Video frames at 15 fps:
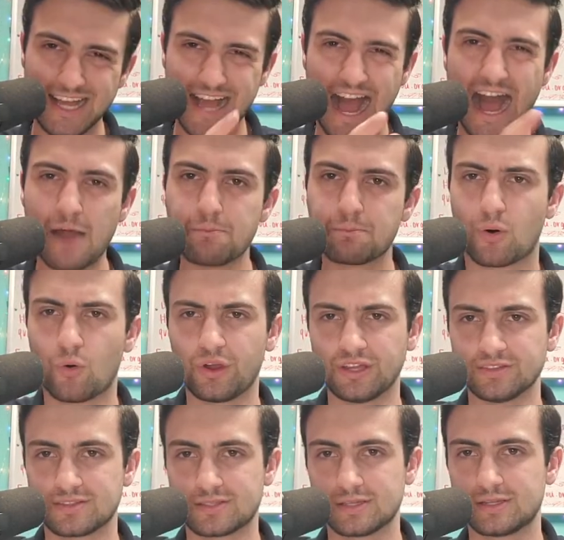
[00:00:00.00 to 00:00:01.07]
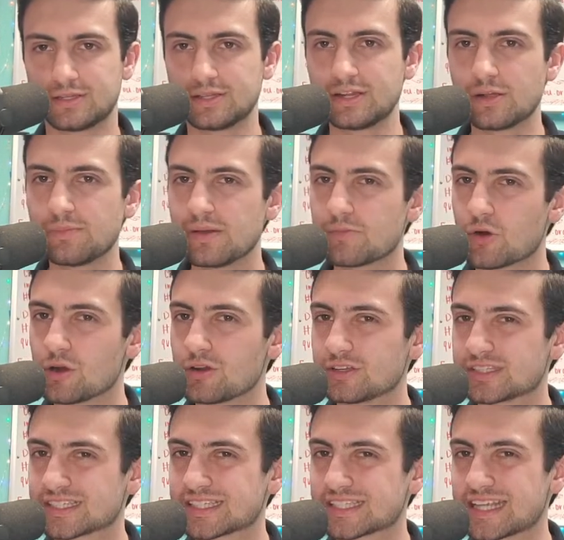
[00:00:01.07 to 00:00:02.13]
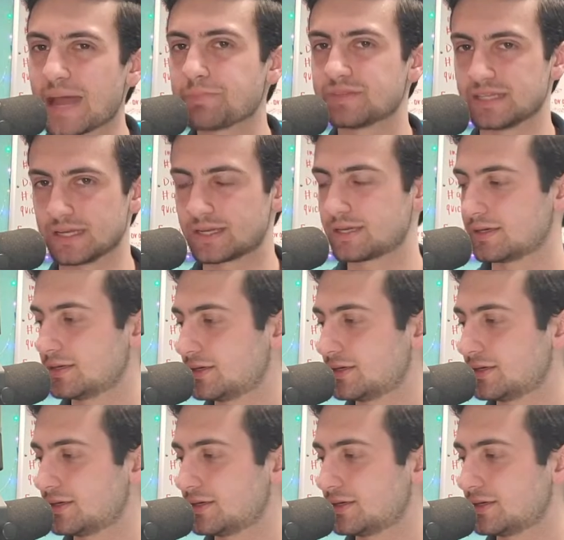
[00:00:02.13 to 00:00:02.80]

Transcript: on point and a little bit more skeptic,